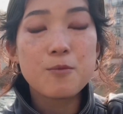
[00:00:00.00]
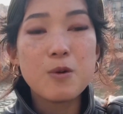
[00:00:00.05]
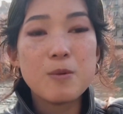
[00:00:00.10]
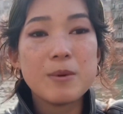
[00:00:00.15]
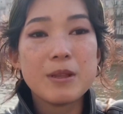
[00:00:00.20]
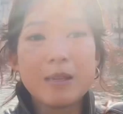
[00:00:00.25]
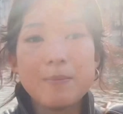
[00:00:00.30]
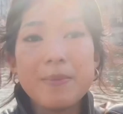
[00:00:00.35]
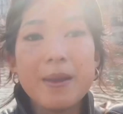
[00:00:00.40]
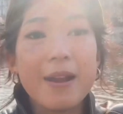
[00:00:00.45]

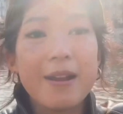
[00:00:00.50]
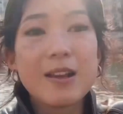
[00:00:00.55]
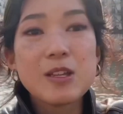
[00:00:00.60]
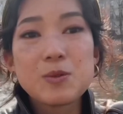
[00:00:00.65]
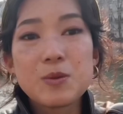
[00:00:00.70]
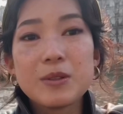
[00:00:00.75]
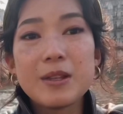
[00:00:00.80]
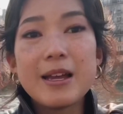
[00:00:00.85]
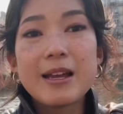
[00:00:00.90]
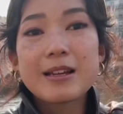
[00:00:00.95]
women in Paris
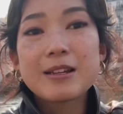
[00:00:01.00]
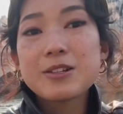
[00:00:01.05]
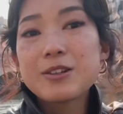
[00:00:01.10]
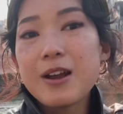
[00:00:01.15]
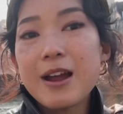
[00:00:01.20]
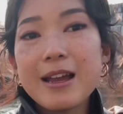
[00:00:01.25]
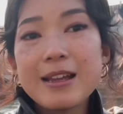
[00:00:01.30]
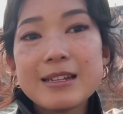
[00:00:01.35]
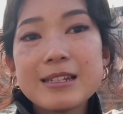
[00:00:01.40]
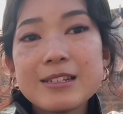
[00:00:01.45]
were like
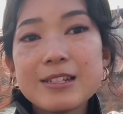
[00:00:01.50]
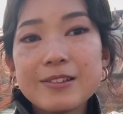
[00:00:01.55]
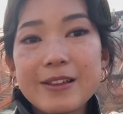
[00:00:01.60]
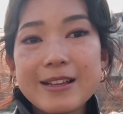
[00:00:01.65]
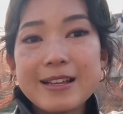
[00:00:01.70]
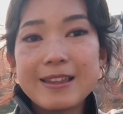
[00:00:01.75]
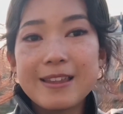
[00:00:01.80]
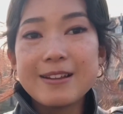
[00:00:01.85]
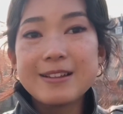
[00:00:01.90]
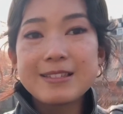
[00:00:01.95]
trying to do
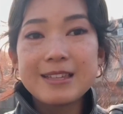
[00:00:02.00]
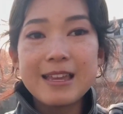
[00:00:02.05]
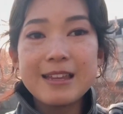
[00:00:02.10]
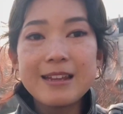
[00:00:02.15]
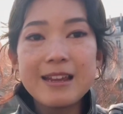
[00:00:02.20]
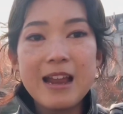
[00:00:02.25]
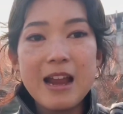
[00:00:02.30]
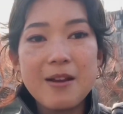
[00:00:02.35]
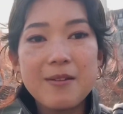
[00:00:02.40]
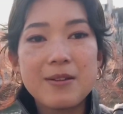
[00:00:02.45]
like their
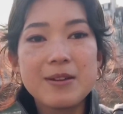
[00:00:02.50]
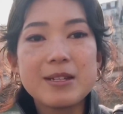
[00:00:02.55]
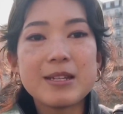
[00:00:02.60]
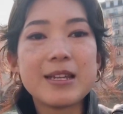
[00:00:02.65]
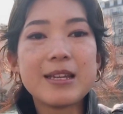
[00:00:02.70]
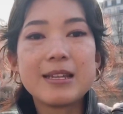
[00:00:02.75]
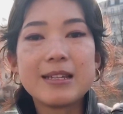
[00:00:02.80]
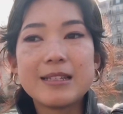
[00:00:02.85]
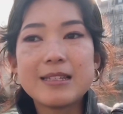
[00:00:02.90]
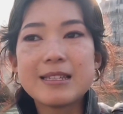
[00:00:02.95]
skincare
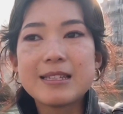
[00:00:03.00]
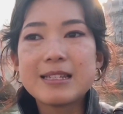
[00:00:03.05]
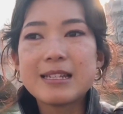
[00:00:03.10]
routines